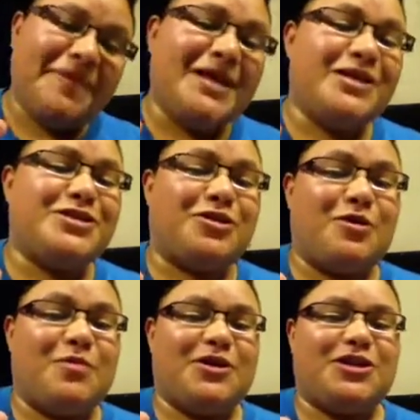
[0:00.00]

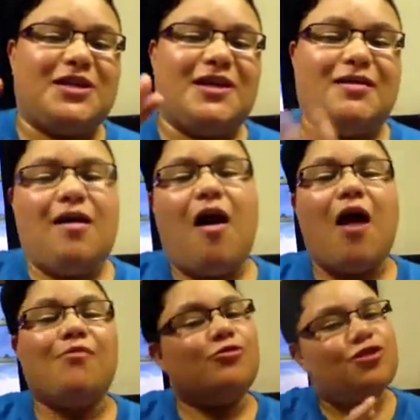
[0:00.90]
Insert picture here. I
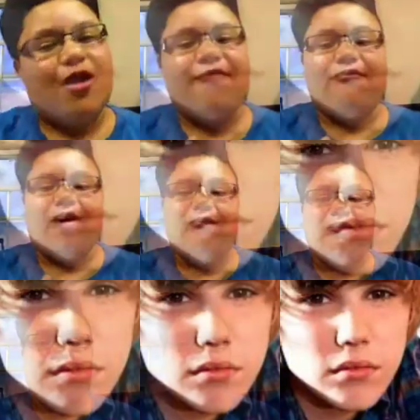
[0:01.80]
will try and find a
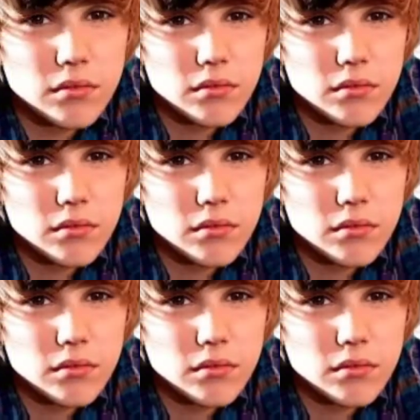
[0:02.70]
hilarious.